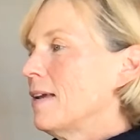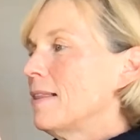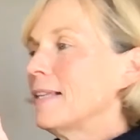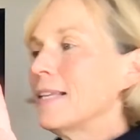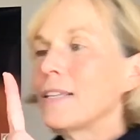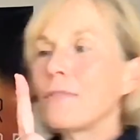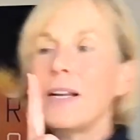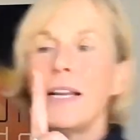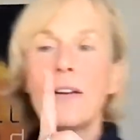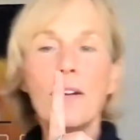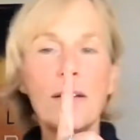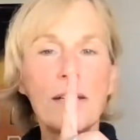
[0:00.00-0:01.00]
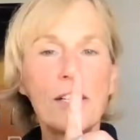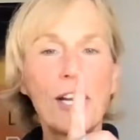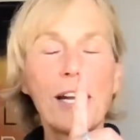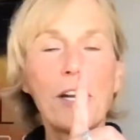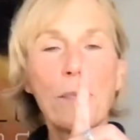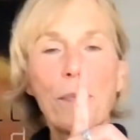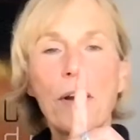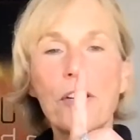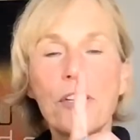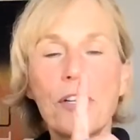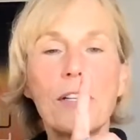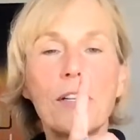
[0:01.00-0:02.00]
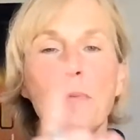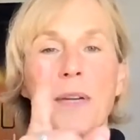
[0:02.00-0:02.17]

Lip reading: This is really good to check your posture too,